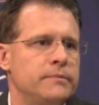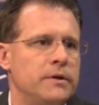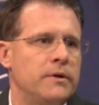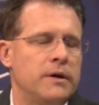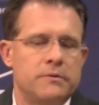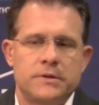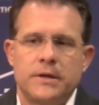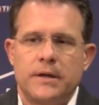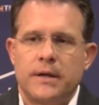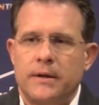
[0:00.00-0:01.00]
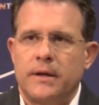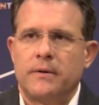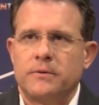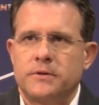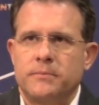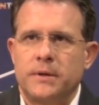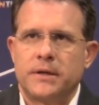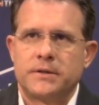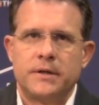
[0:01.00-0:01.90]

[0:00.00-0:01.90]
You know, I would say that was the biggest